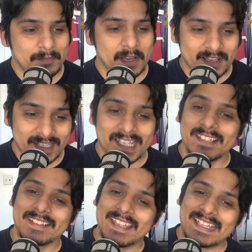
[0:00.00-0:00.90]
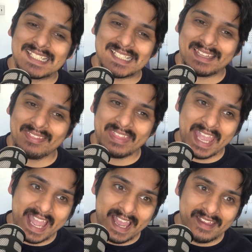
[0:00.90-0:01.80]
I'm not going to get into
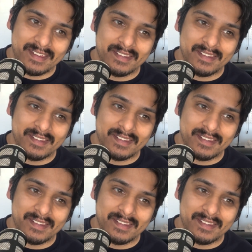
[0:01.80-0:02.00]
that.